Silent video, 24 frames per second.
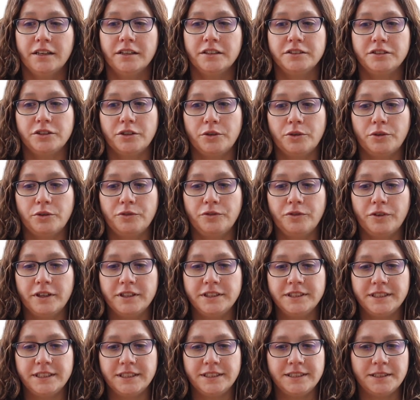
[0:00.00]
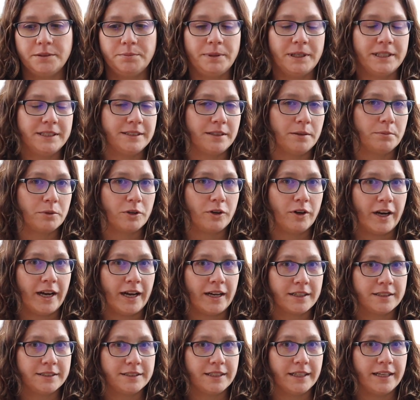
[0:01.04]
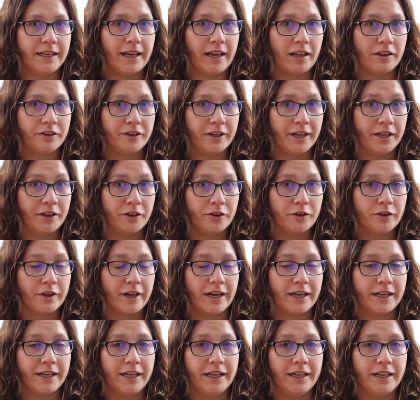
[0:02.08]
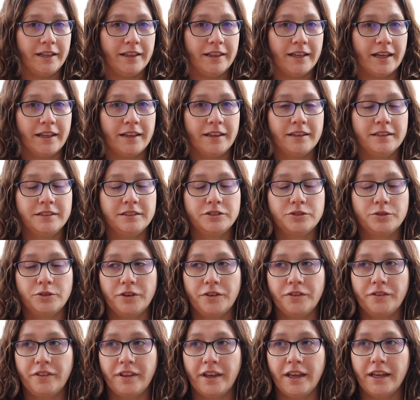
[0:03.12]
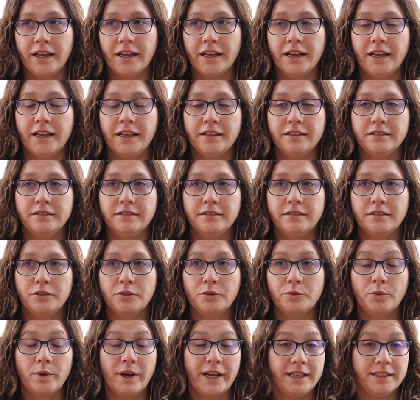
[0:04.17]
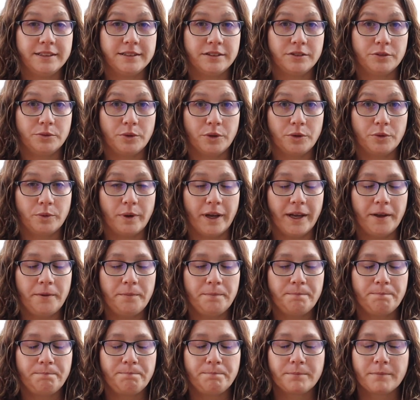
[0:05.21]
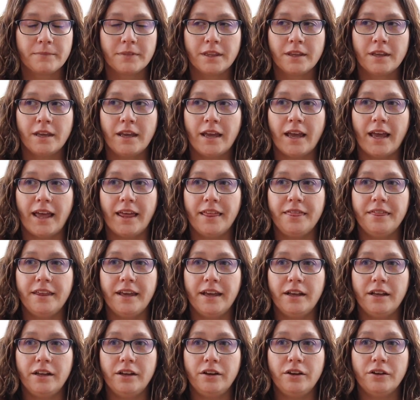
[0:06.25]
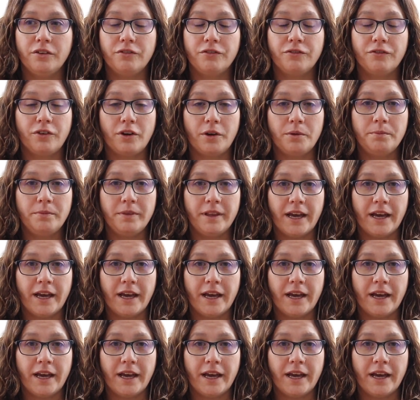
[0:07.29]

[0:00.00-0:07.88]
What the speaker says: So for instance, it picks up cracks like alligator cracking and that sort of thing, and it rates the roadway. And then from